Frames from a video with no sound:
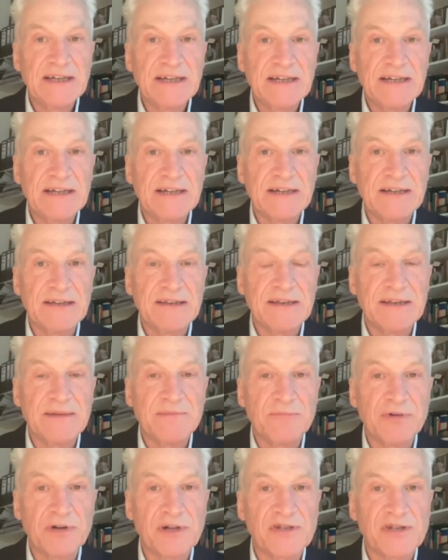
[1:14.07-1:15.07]
the
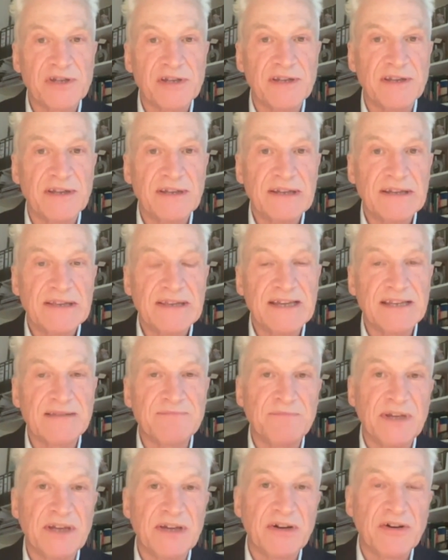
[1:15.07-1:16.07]
impression
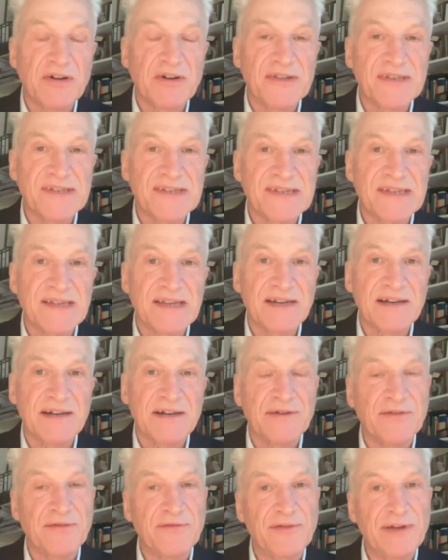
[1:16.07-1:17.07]
that because they
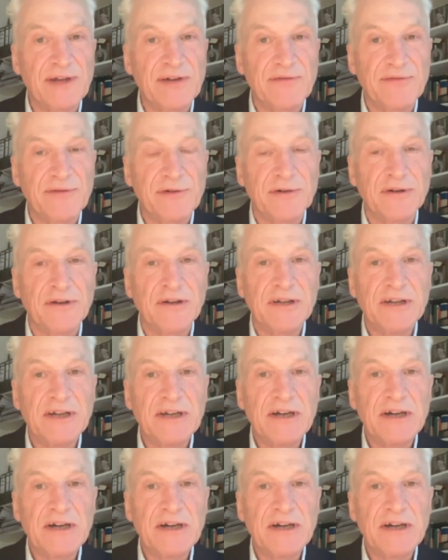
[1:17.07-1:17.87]
are fearful